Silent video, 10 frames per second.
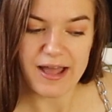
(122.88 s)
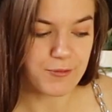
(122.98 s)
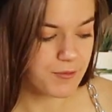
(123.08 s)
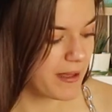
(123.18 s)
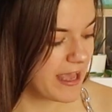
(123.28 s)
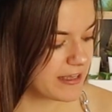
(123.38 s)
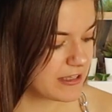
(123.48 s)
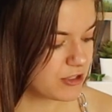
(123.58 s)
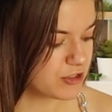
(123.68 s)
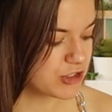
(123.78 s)
I will make
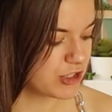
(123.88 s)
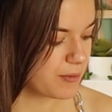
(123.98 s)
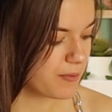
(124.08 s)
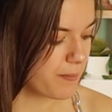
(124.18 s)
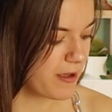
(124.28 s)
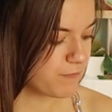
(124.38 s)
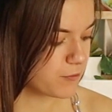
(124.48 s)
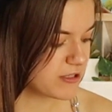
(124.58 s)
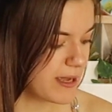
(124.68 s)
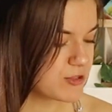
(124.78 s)
YouTube my
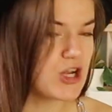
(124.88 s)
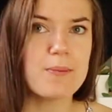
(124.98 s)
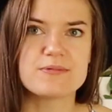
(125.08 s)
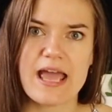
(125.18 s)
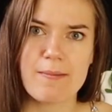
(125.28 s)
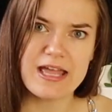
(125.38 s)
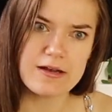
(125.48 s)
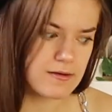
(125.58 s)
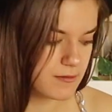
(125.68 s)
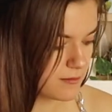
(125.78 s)
full-time job, damn it.